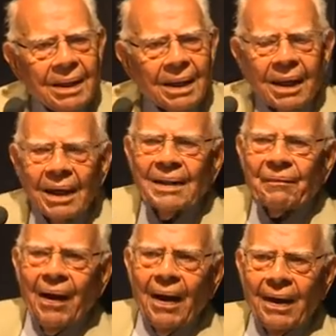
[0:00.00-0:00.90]
A
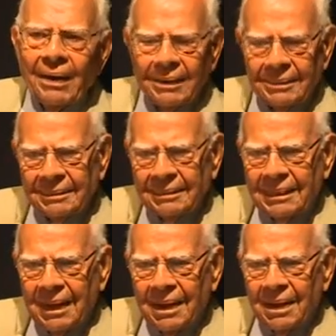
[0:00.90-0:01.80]
Khalifa
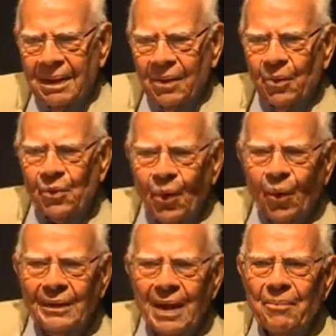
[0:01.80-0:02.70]
who
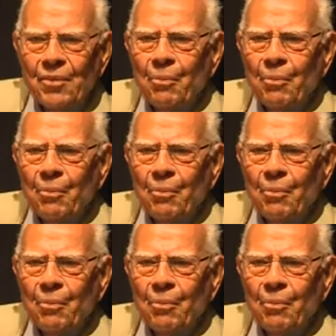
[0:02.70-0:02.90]
told them,